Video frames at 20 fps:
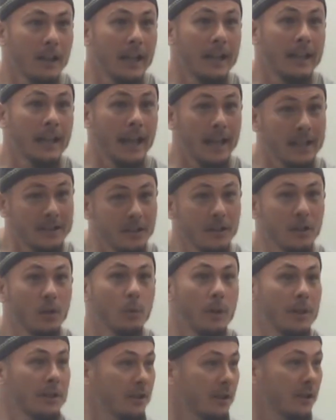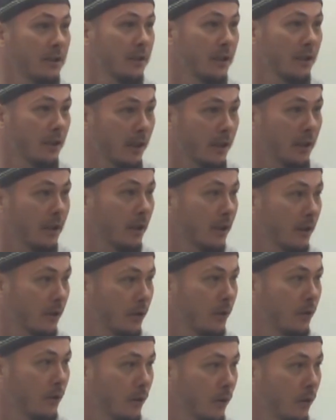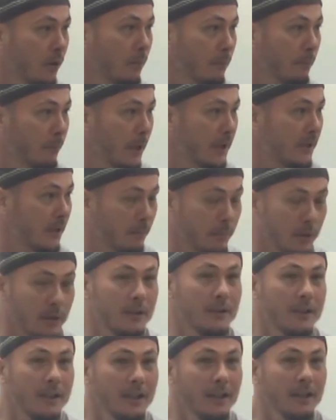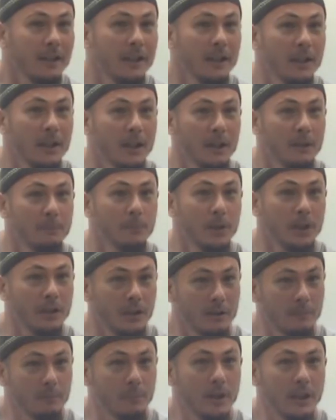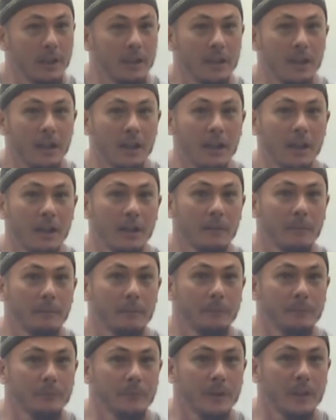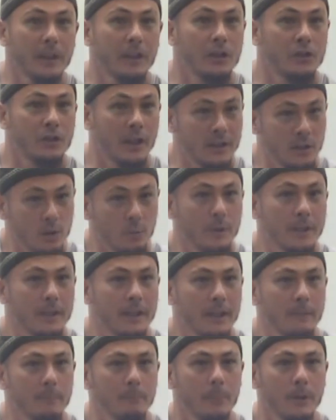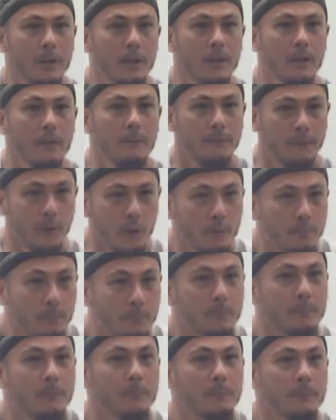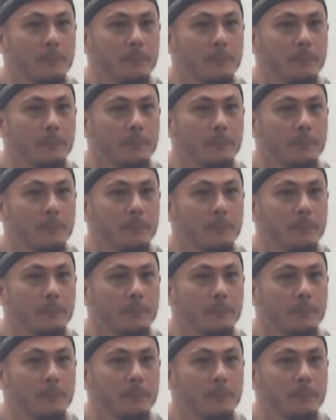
and answer the questions to your best ability. Be gentle with them, but firm.